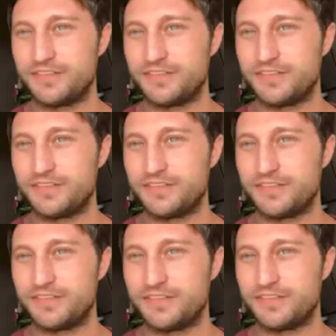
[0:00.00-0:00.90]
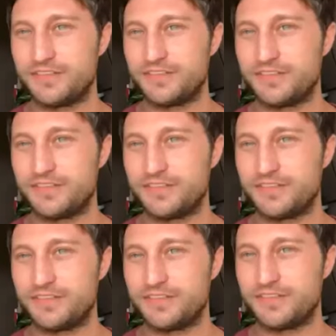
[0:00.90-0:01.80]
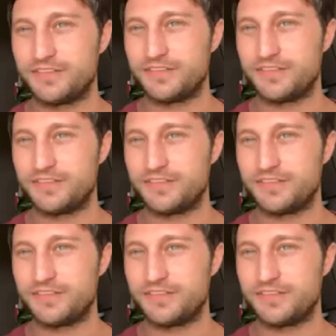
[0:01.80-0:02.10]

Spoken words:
No one is speaking in this clip.